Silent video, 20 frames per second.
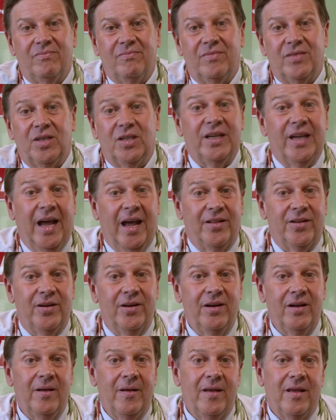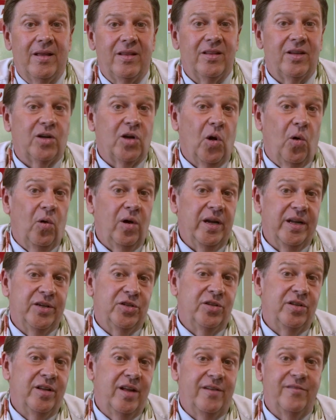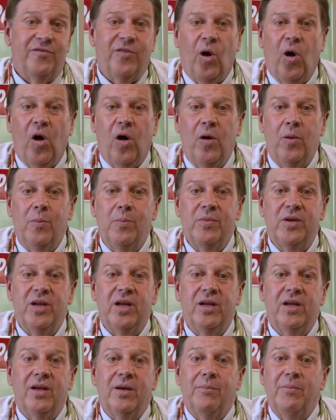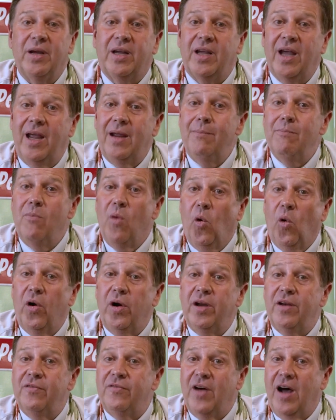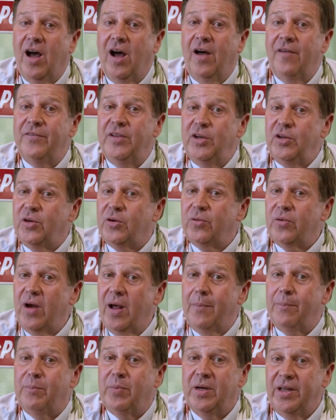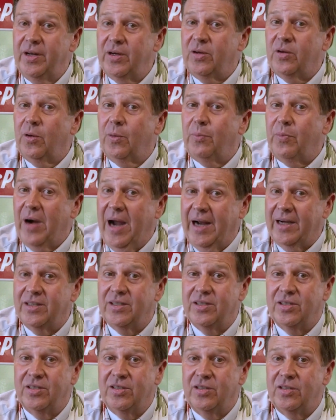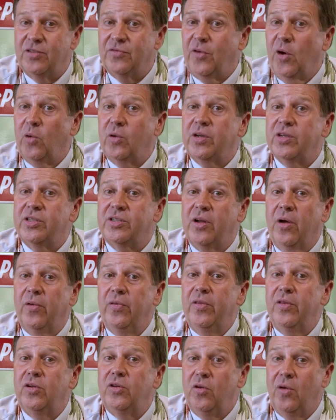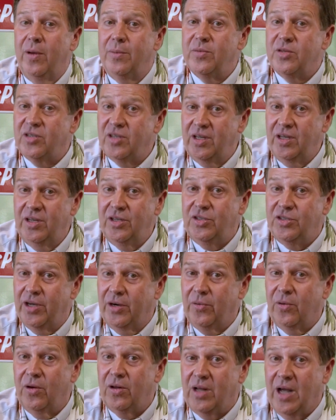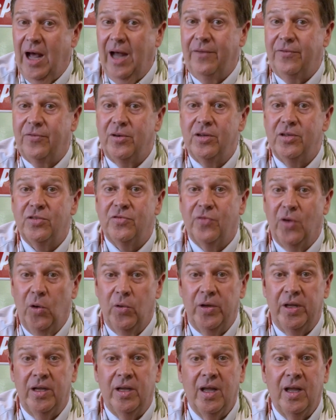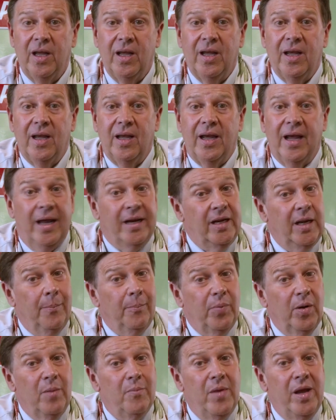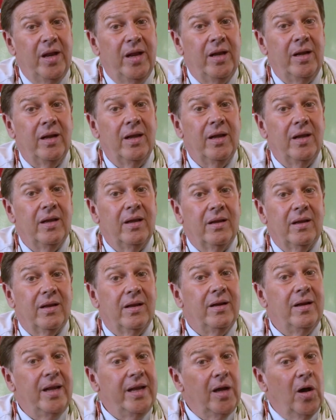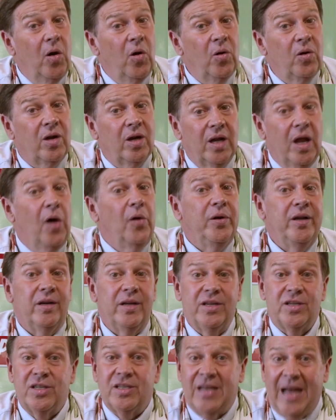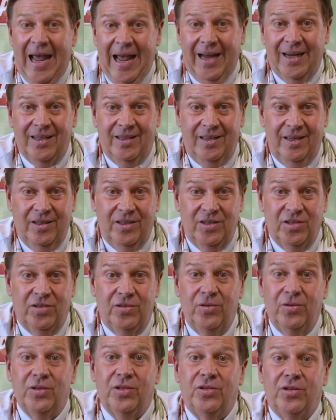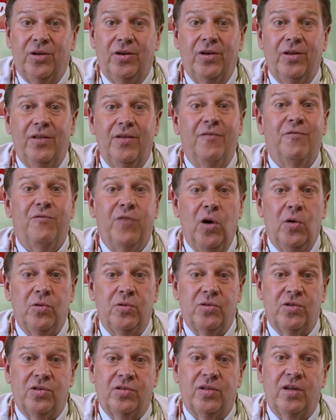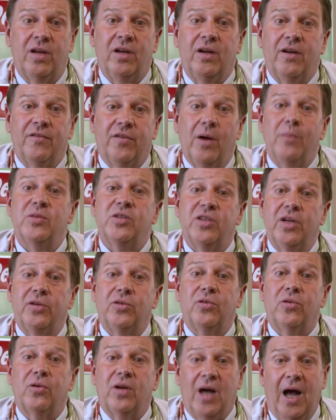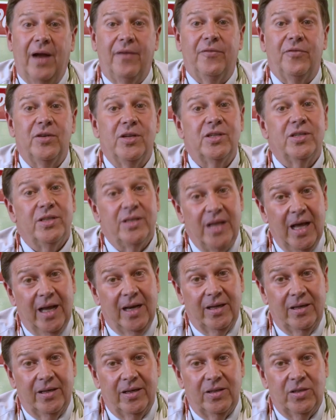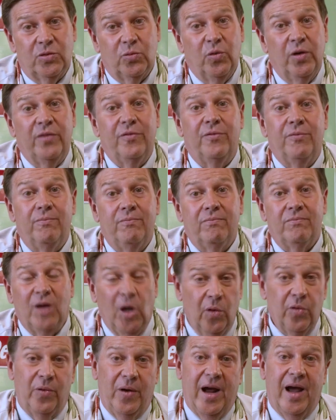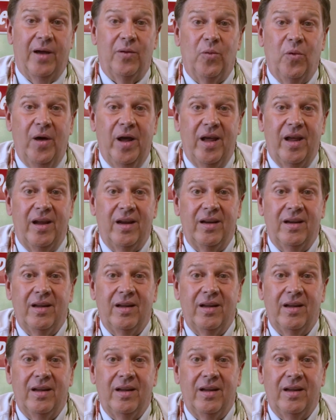Together, the coalition that formed became more involved in corrupt political practices focused on the UMC General Conference voting and implementing neo-colonialist tactics to assure the votes from Central Conference delegates would go the right way.